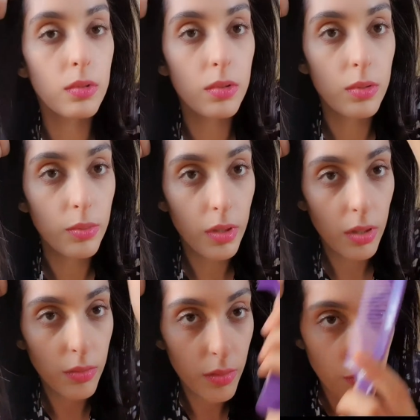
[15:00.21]
so we
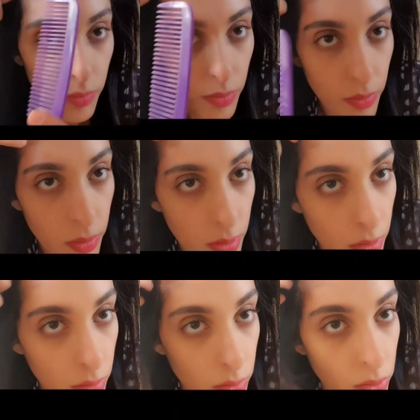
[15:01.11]
have a few, I
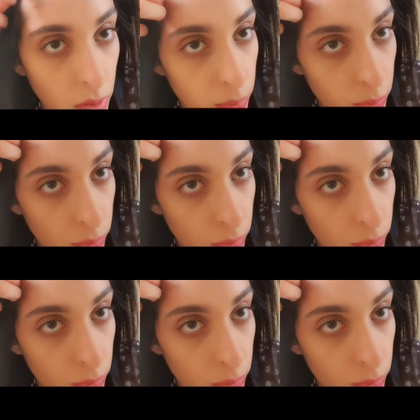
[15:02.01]
don't know, should I